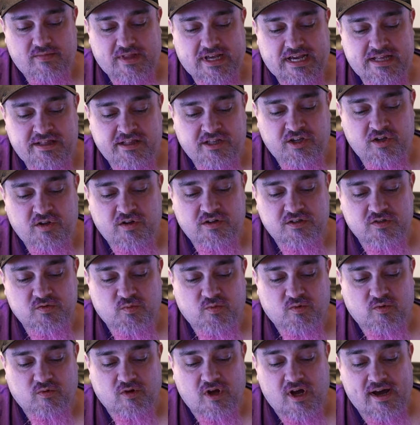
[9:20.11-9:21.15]
and the units
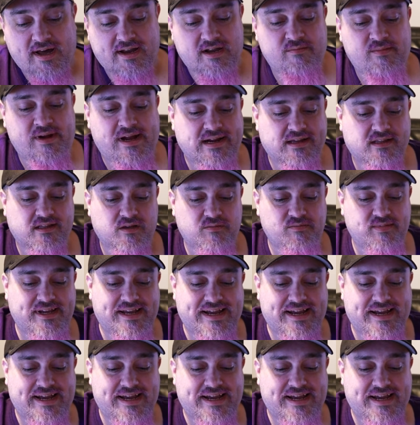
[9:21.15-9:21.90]
will automatically be